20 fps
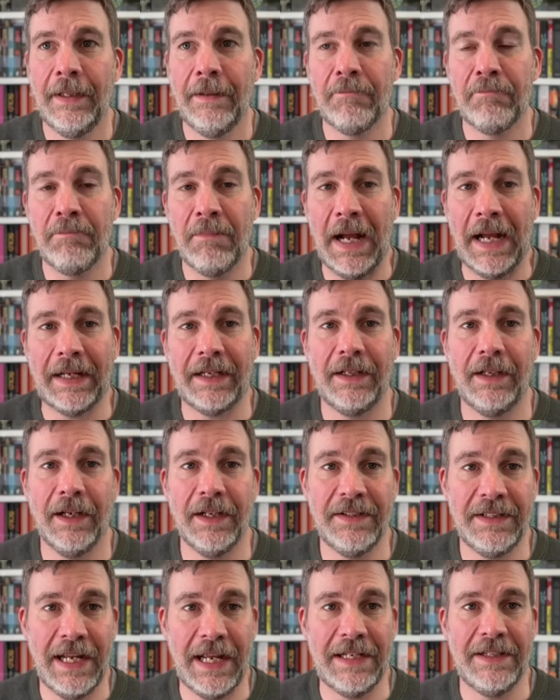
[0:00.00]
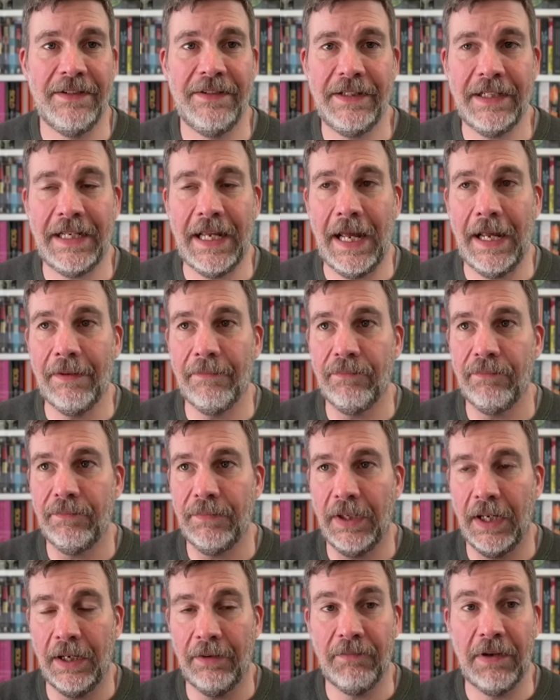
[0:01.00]
manga tends to get,
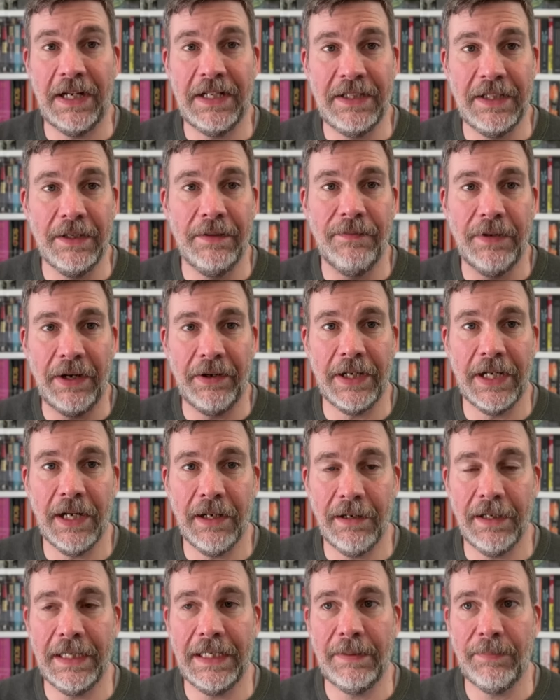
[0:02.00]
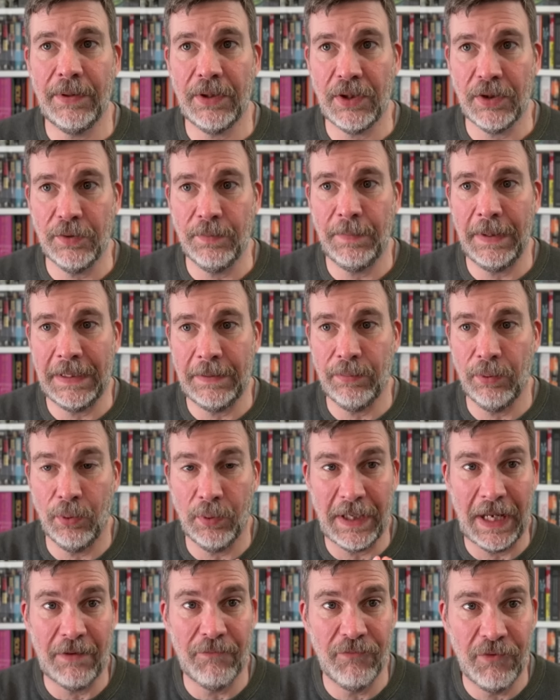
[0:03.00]
you know, rated very highly because people
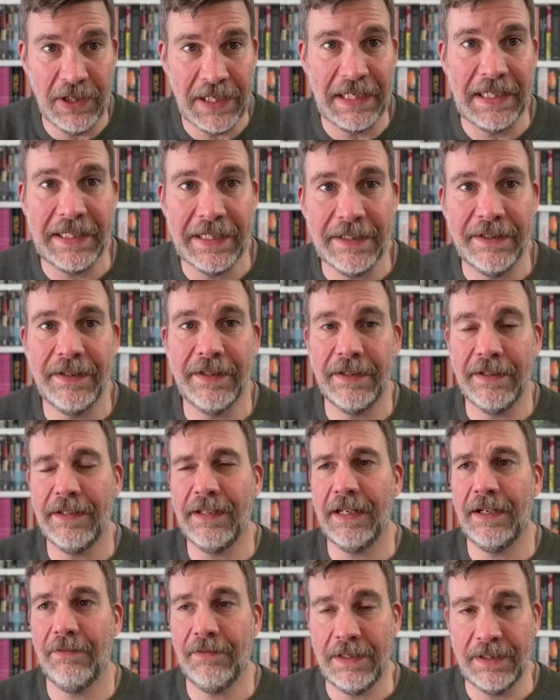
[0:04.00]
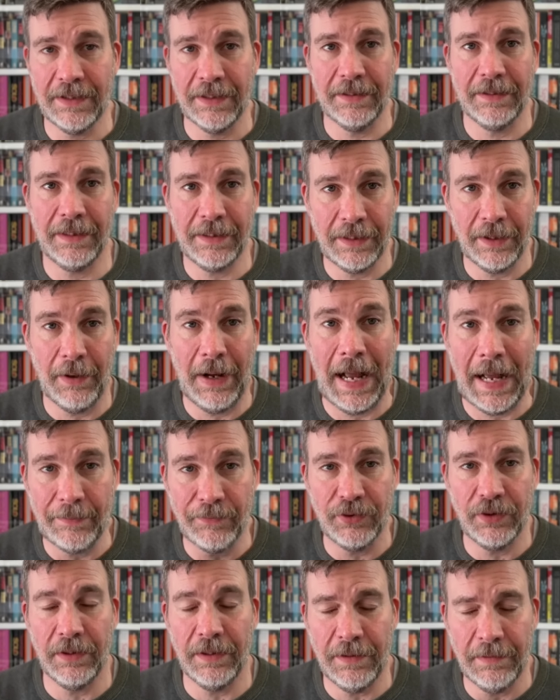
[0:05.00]
get really into the series and, you know,
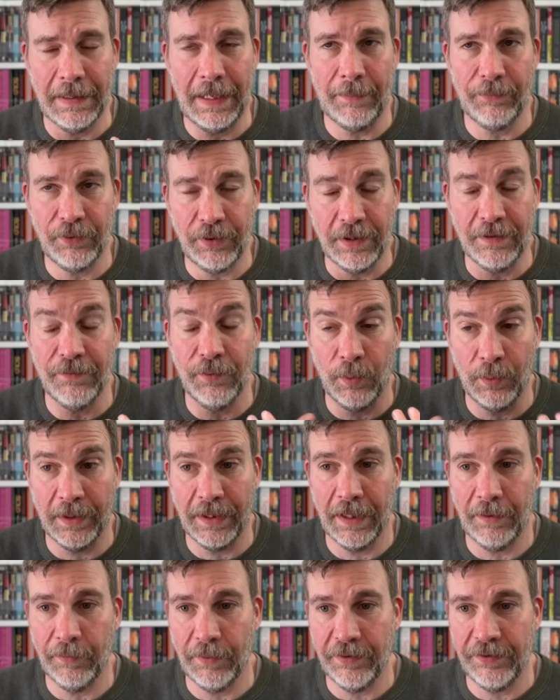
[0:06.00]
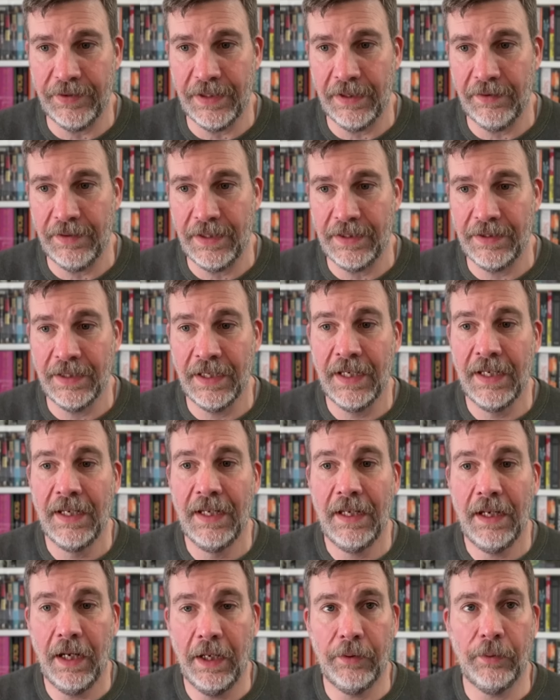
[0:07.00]
absolutely fall in love with the series.
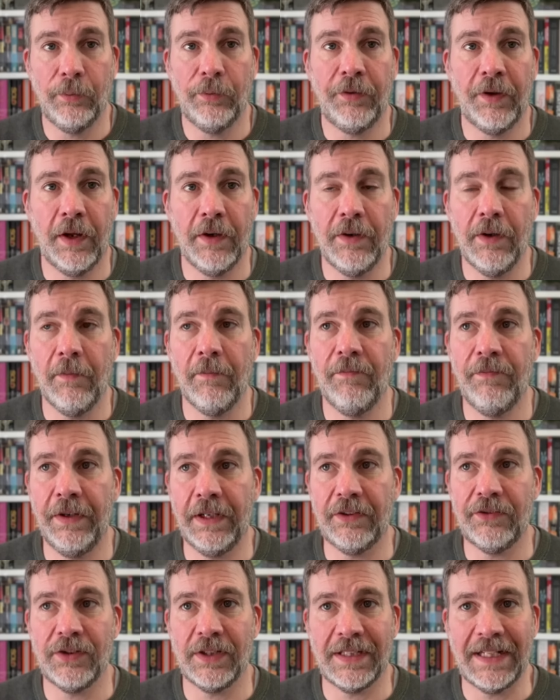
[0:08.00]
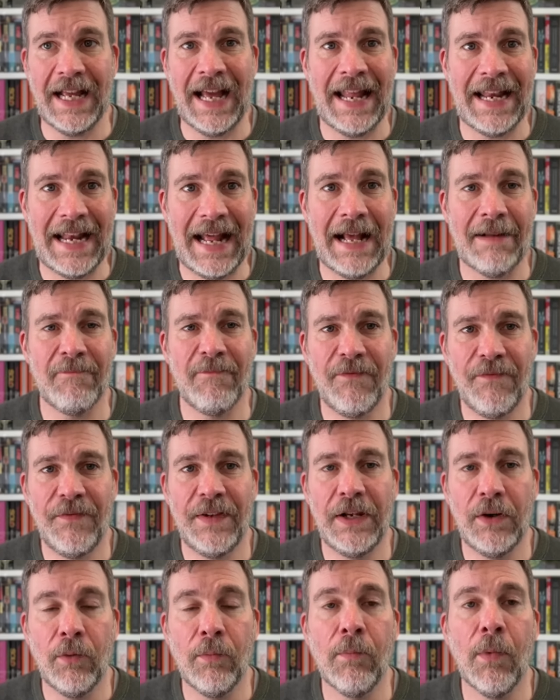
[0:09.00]
And also non-fiction can
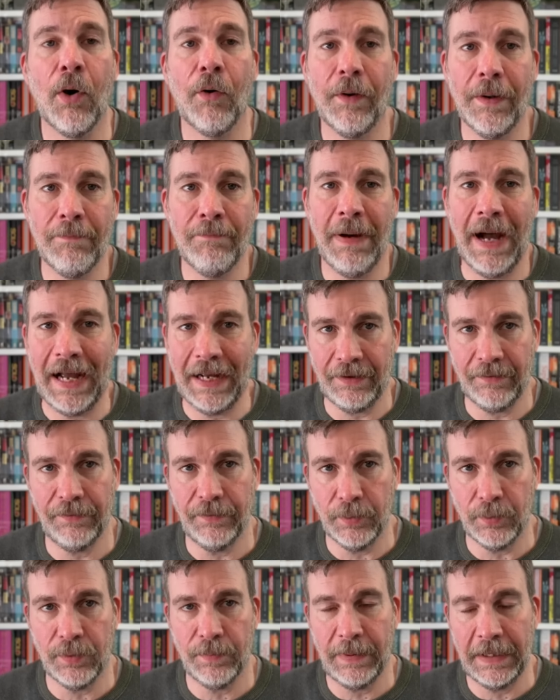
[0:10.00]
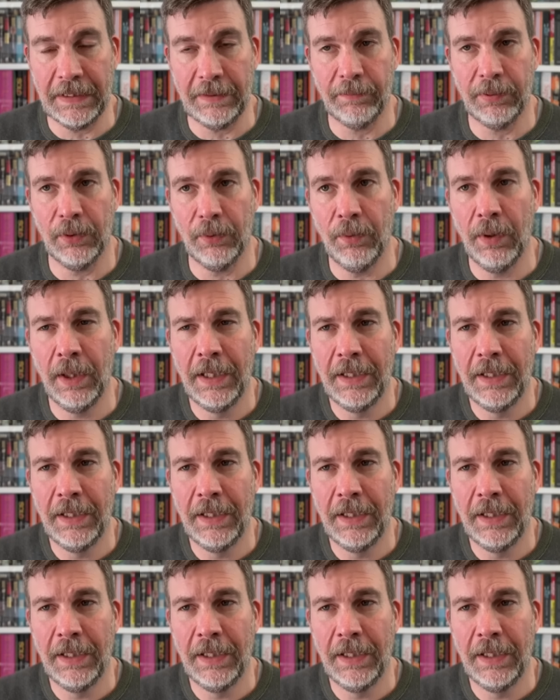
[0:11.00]
feel more impactful to people